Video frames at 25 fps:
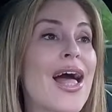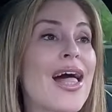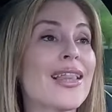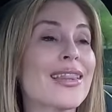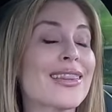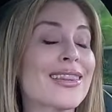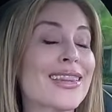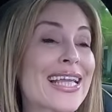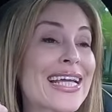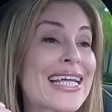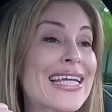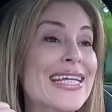
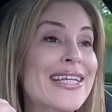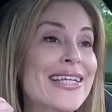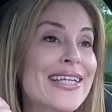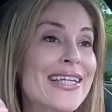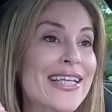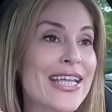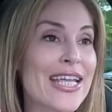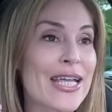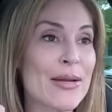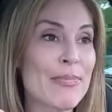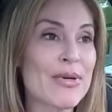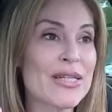lane
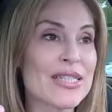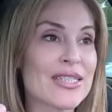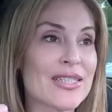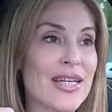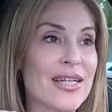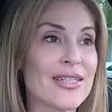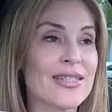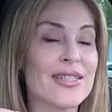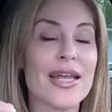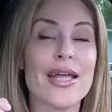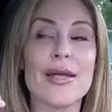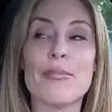keep
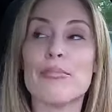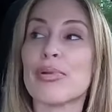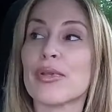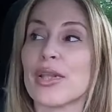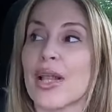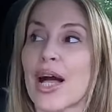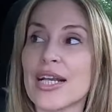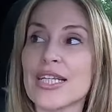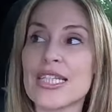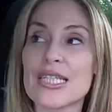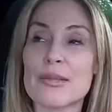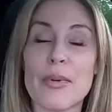assist, and
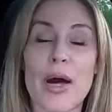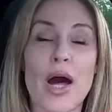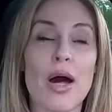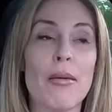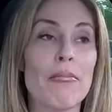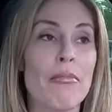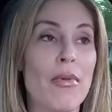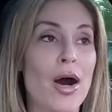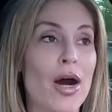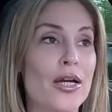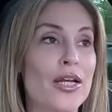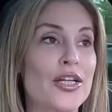blind spot
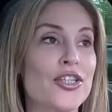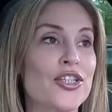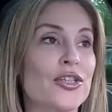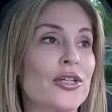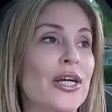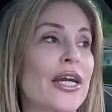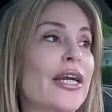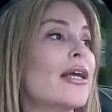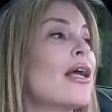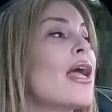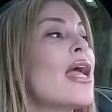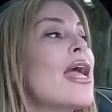
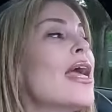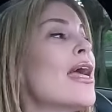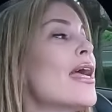monitoring.